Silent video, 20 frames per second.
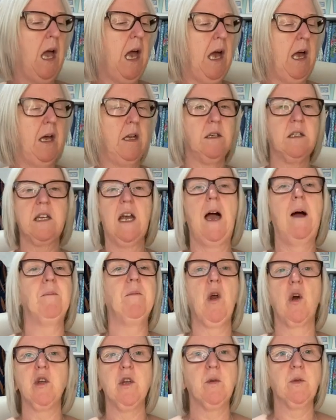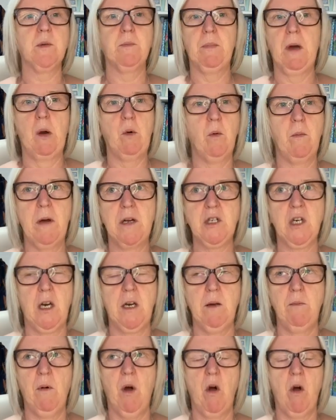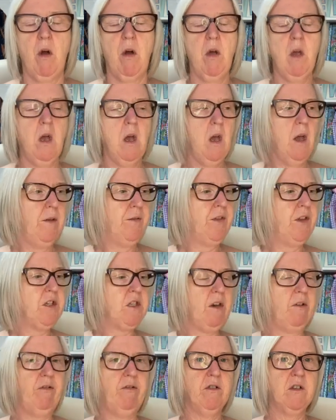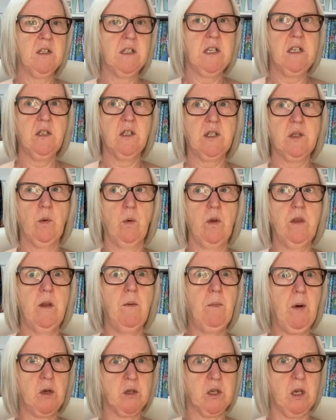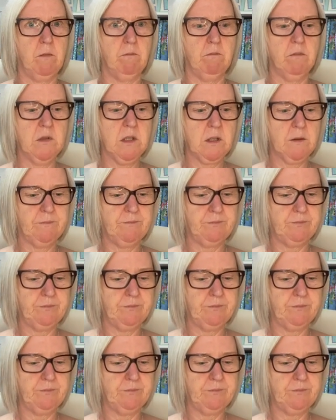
and I'm not using power mesh anymore the difference in sewing the bottoms